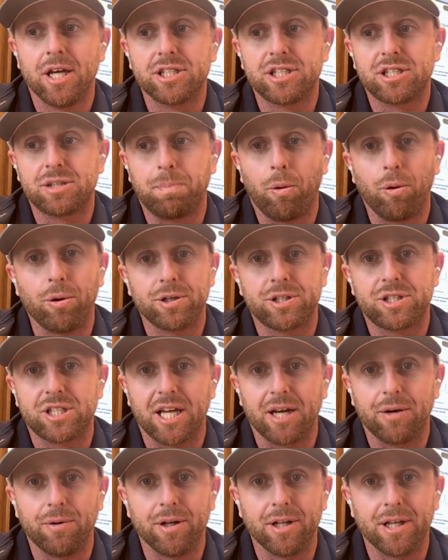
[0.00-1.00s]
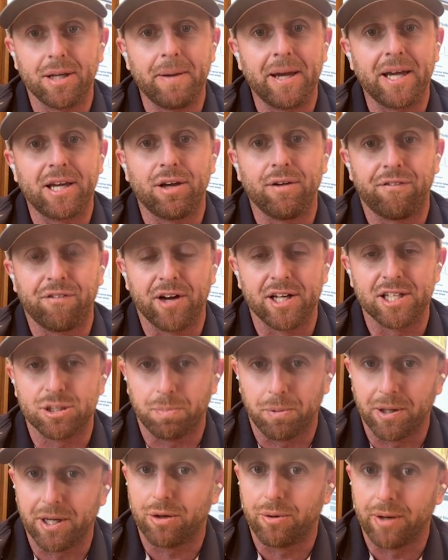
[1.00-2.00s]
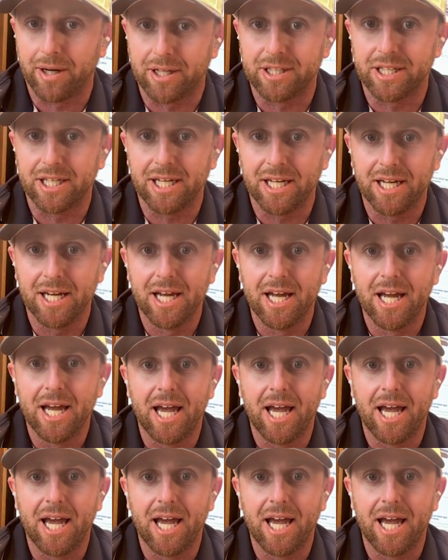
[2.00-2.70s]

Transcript: sports can really make you friends pretty quickly.